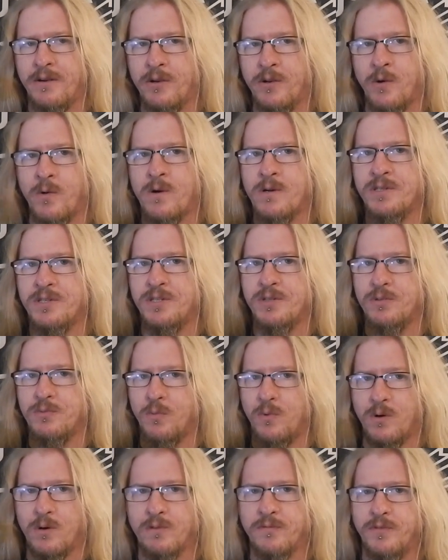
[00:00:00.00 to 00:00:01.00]
in a Norse
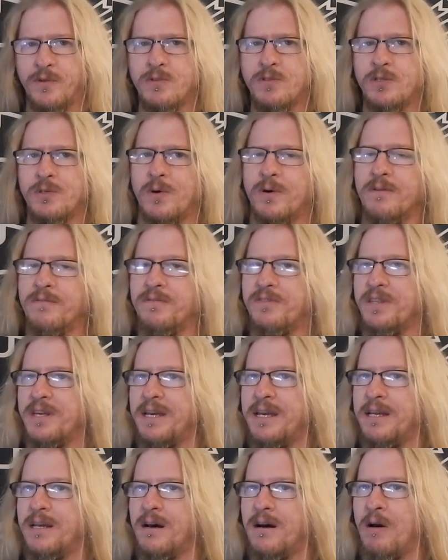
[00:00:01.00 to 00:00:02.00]
worldview sort of
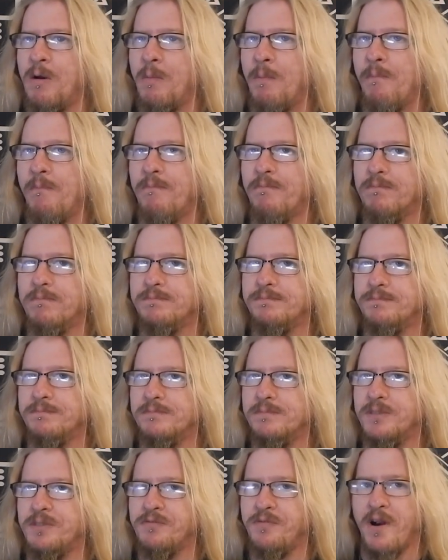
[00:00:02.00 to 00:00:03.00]
thing. Um,
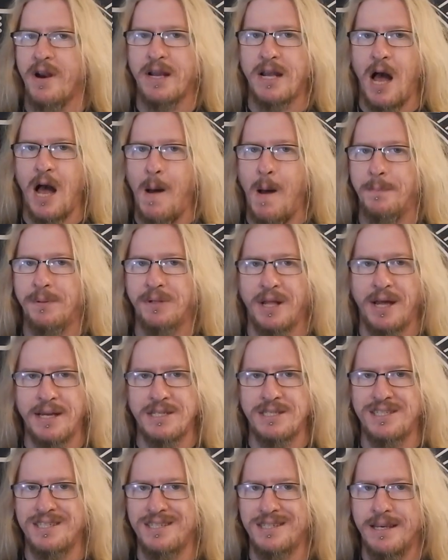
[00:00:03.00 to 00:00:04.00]
it's a very
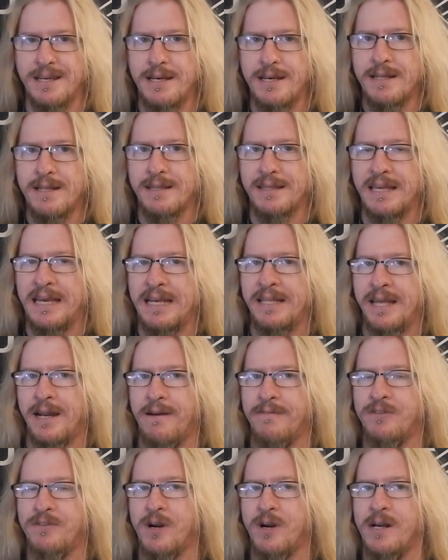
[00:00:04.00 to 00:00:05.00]
complex thing that
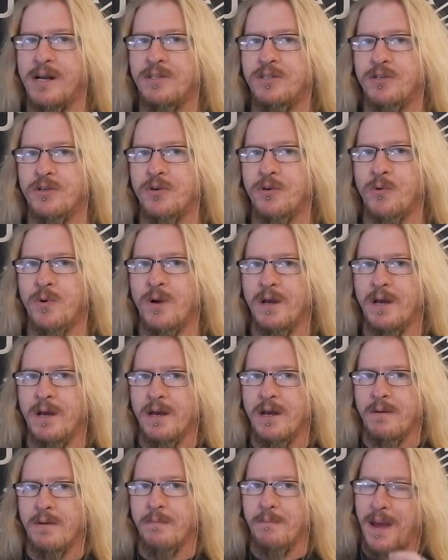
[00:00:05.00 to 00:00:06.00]
I've tried to
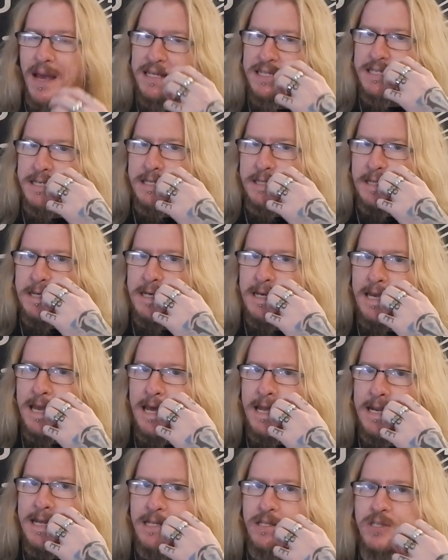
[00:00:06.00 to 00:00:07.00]
basically
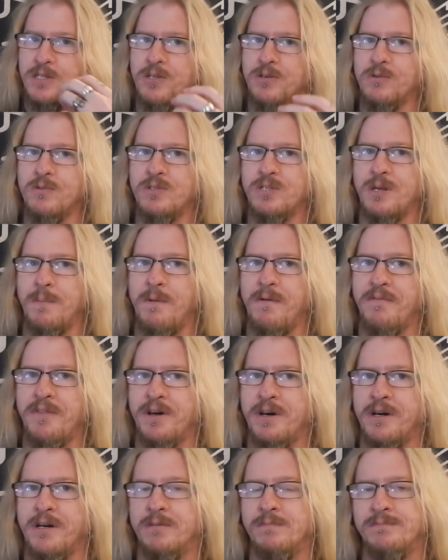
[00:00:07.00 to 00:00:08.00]
get into some of
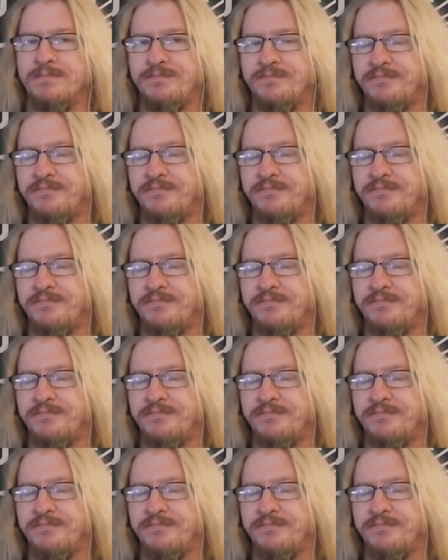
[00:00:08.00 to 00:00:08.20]
the